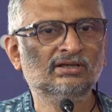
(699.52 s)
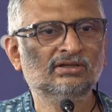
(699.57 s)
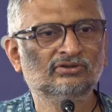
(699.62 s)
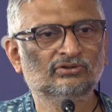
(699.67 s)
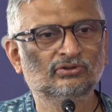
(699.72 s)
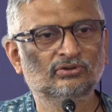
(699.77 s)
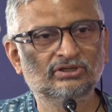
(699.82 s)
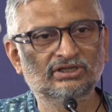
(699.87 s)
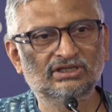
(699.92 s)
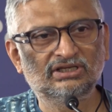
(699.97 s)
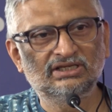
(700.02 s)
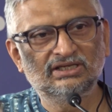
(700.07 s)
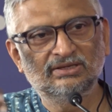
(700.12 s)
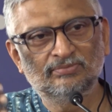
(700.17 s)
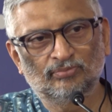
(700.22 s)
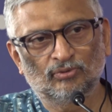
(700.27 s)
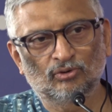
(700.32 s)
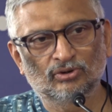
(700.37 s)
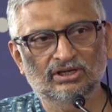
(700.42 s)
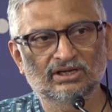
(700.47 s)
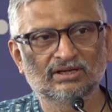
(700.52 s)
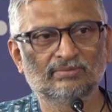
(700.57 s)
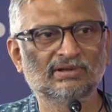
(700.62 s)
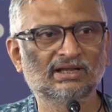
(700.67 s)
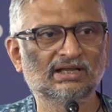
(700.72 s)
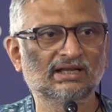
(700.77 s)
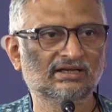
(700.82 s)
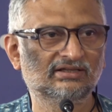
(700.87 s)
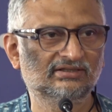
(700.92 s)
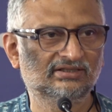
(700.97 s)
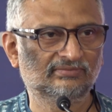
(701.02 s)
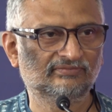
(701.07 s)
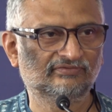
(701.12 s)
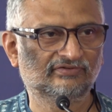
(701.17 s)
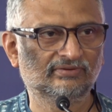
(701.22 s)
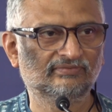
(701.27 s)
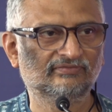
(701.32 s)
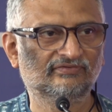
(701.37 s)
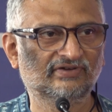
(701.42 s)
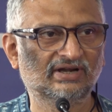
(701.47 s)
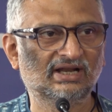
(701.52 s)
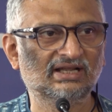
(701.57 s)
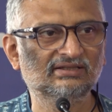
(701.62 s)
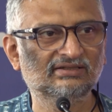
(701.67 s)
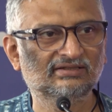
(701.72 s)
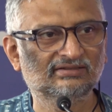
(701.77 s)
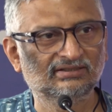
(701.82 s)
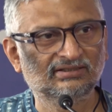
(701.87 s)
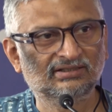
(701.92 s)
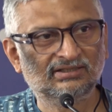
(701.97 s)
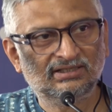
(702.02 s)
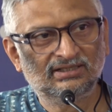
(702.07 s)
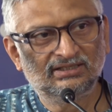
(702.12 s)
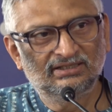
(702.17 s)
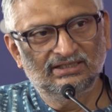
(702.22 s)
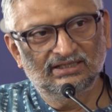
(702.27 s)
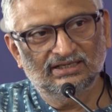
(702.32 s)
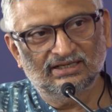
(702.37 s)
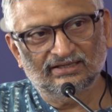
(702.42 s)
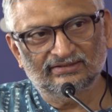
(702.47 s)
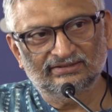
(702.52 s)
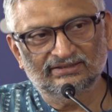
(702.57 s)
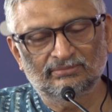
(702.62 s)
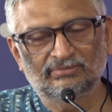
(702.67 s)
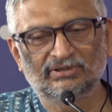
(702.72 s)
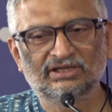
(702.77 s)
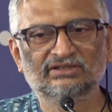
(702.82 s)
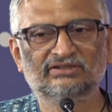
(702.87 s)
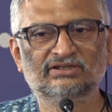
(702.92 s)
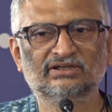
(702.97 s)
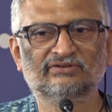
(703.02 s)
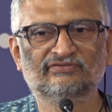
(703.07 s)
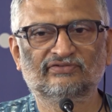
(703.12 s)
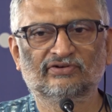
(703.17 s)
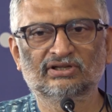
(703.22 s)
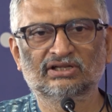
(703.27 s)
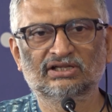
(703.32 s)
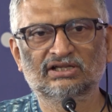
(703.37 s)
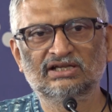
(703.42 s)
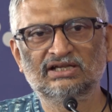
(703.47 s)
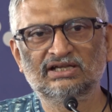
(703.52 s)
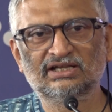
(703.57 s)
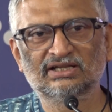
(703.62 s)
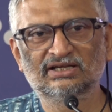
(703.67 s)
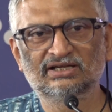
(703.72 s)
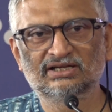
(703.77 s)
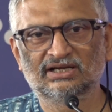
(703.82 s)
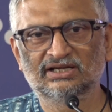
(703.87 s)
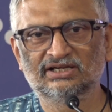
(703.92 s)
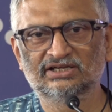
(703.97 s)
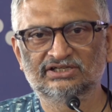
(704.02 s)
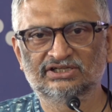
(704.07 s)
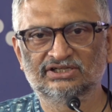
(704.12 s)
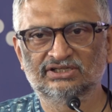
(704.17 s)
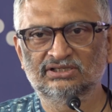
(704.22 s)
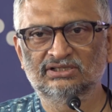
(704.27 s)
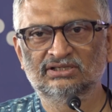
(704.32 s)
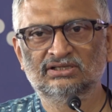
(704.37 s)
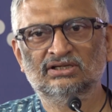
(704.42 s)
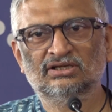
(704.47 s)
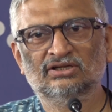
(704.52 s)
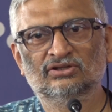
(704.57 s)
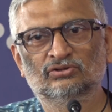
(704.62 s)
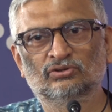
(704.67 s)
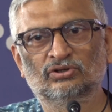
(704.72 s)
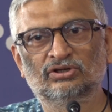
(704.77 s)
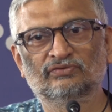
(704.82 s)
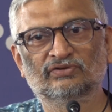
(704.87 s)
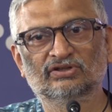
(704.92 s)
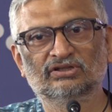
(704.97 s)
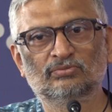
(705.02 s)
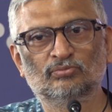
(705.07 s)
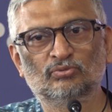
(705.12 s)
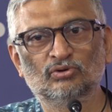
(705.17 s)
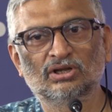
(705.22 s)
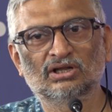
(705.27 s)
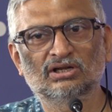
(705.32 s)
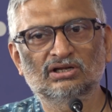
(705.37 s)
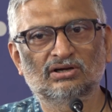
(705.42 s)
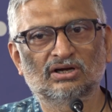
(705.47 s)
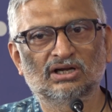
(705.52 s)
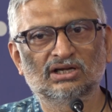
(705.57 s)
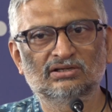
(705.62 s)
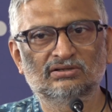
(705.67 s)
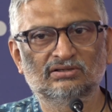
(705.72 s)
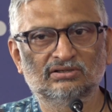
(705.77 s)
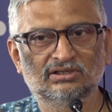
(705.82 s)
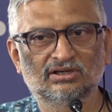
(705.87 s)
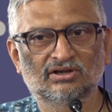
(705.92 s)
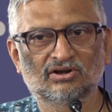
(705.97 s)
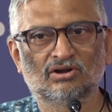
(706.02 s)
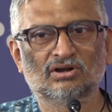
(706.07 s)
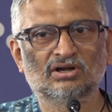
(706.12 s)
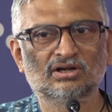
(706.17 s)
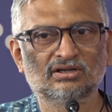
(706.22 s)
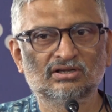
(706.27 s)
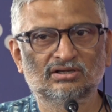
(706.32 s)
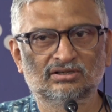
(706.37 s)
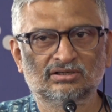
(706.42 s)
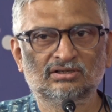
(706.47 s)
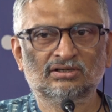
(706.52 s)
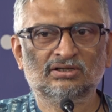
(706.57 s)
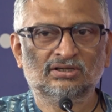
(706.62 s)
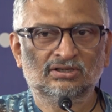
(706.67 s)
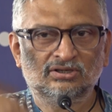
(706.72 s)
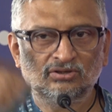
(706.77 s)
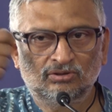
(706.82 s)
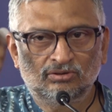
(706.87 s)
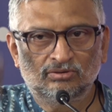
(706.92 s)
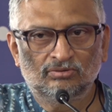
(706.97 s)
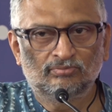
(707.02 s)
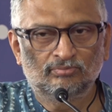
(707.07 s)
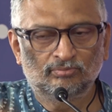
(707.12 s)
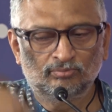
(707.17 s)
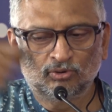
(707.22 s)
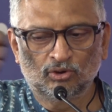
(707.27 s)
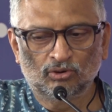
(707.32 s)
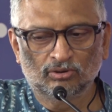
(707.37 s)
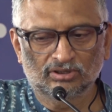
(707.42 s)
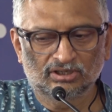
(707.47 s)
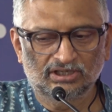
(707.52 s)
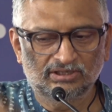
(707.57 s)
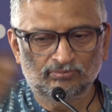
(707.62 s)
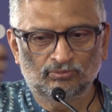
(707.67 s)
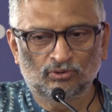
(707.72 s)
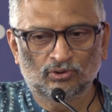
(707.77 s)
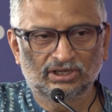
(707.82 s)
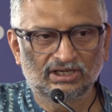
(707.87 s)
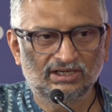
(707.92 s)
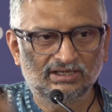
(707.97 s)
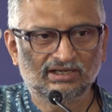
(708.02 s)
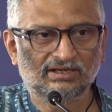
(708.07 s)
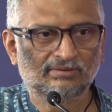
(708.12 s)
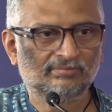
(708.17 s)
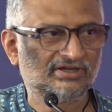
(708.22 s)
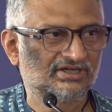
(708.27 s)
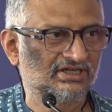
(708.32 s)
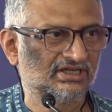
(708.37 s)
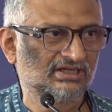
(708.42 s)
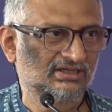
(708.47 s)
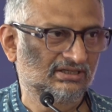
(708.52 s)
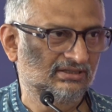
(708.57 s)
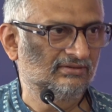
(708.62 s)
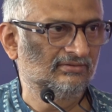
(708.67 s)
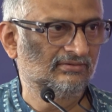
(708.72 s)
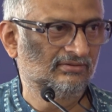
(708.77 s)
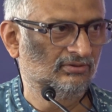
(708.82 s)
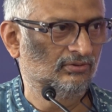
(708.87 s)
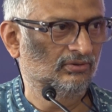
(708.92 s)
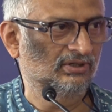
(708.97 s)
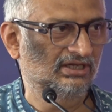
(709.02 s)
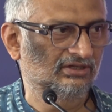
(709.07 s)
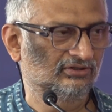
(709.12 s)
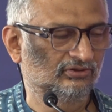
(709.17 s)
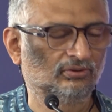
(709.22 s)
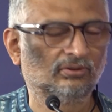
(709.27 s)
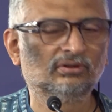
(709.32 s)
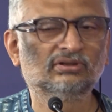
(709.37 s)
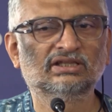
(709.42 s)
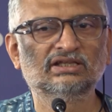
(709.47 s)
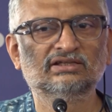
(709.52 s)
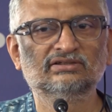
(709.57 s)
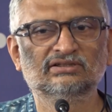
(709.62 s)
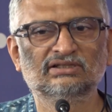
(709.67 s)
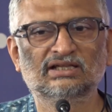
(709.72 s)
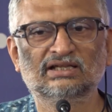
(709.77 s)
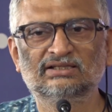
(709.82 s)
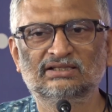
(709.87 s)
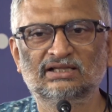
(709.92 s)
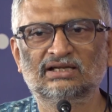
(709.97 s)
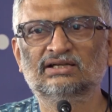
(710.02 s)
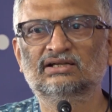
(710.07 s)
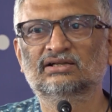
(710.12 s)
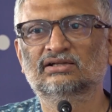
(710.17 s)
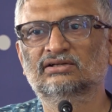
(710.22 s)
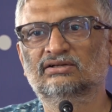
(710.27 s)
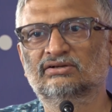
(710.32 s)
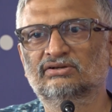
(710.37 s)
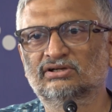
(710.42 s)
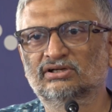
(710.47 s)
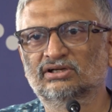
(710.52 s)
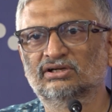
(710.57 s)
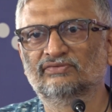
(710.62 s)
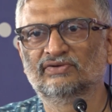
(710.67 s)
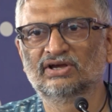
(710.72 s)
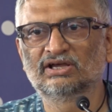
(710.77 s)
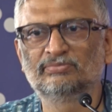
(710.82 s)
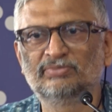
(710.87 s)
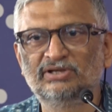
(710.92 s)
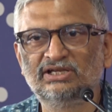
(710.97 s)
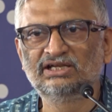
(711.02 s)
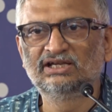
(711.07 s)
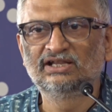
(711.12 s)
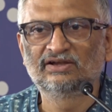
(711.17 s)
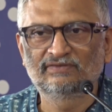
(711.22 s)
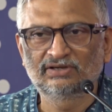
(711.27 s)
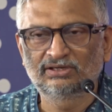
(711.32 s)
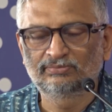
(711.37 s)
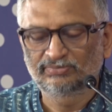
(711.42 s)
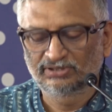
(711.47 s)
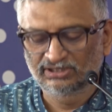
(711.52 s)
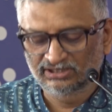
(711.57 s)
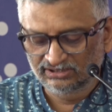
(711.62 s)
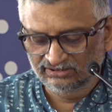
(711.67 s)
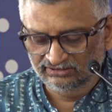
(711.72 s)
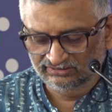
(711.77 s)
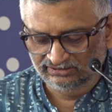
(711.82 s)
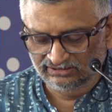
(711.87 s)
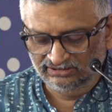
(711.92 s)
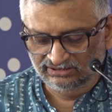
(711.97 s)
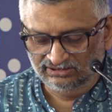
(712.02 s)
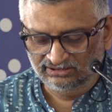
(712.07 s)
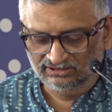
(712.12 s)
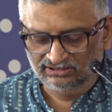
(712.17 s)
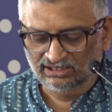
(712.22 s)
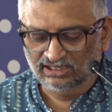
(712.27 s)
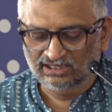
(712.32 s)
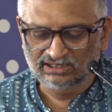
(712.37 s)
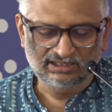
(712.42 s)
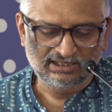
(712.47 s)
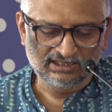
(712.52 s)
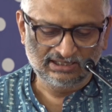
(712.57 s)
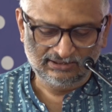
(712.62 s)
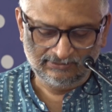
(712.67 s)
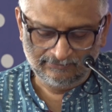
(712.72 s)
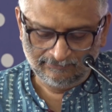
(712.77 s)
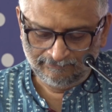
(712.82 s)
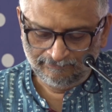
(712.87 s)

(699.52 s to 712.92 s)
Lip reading: So he imported a mechanism from France. He customized it for an Indian condition. So it was a bullock cart drawn boring machine. Okay, so things like that were being developed in this Karkhana,